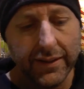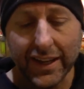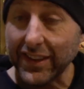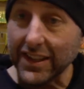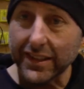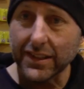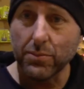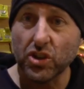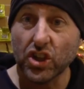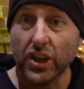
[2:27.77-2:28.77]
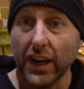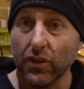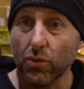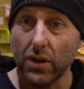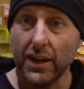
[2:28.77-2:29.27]
Now this is a machined
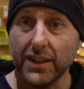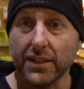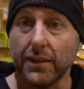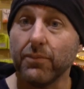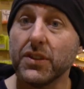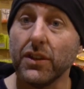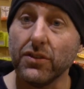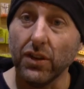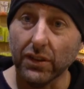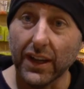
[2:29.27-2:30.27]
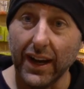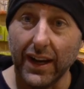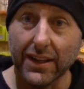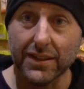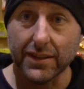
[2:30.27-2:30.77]
riser, so not
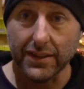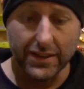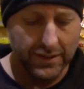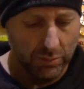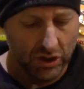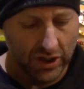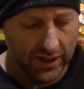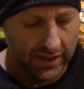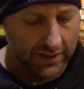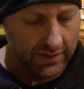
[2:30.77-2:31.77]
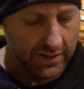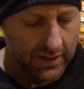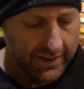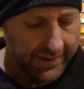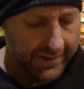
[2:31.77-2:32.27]
cast, this is machined.
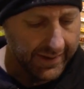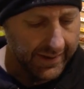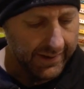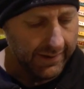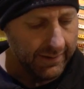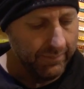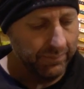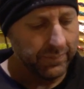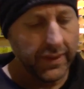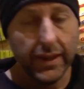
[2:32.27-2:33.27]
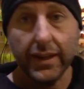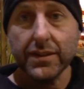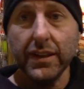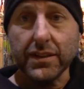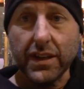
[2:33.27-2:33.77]
You can
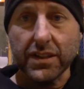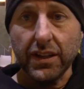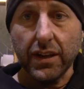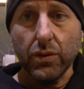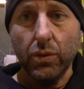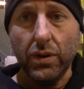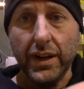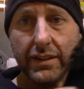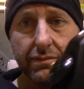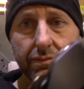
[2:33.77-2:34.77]
see it's actually quite,